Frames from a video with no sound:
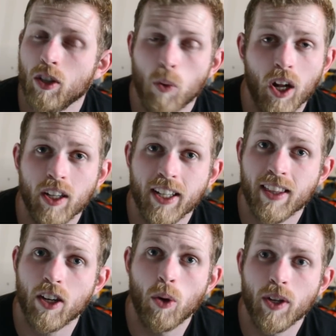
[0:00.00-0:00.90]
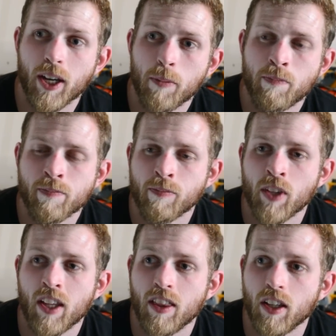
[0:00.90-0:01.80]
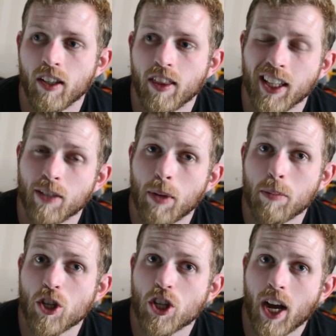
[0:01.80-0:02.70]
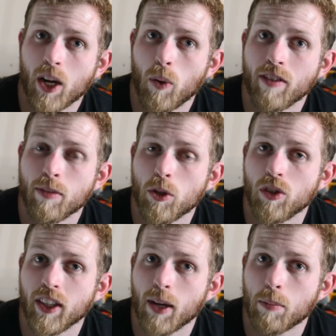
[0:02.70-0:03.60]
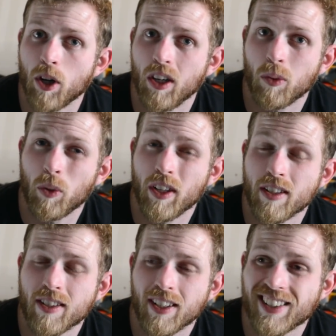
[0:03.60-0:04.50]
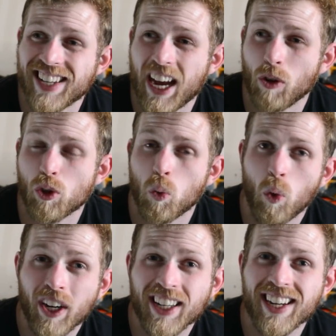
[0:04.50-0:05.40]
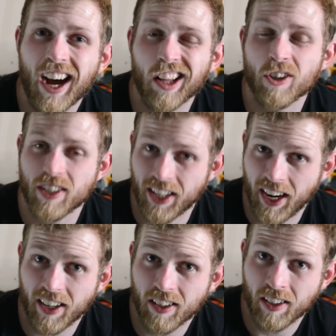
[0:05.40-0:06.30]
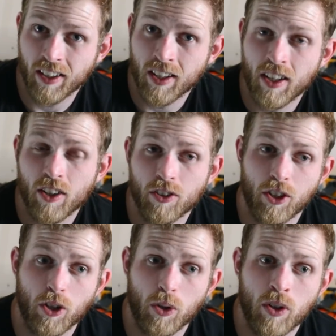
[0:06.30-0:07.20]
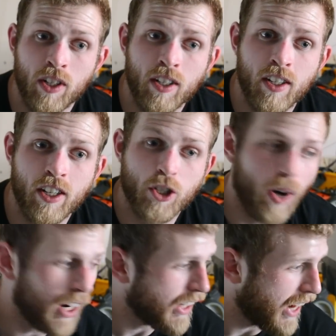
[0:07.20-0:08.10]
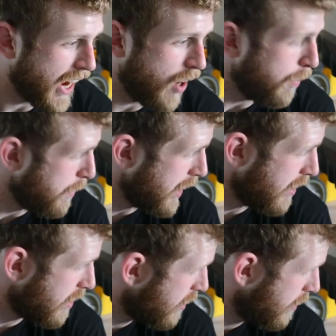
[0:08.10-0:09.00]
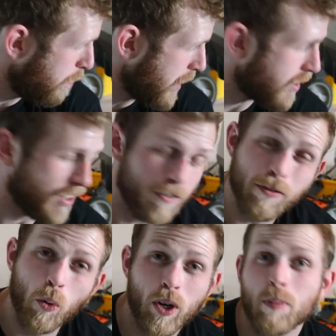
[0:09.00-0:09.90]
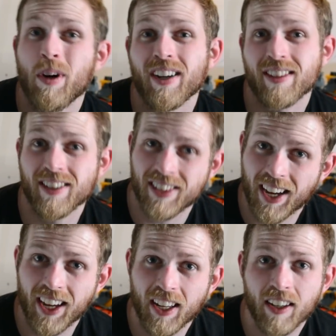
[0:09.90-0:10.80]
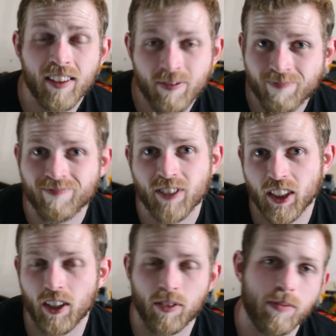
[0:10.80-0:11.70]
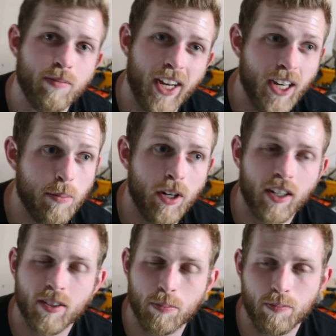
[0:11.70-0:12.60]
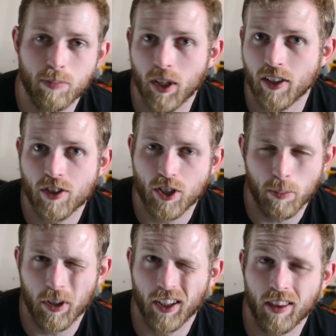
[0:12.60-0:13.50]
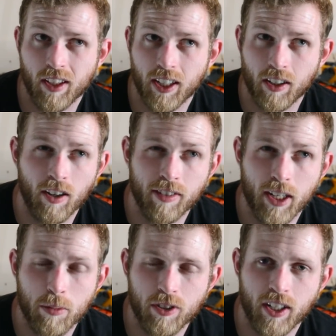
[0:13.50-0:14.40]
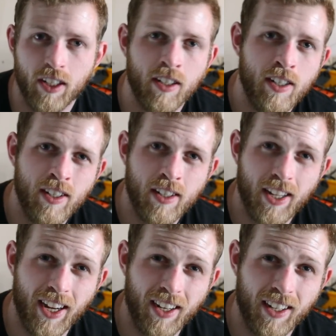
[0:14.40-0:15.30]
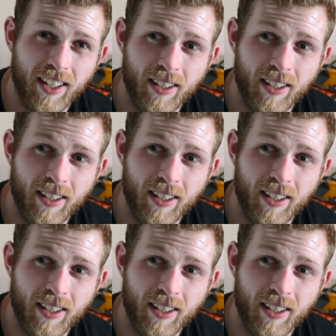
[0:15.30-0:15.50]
quality than OEM. The thing that made me shy away from using that part was it's now $20 a hanger. So trying that out means basically 40 bucks a side. It's, you know, 80 bucks plus shipping, I think, off Amazon. And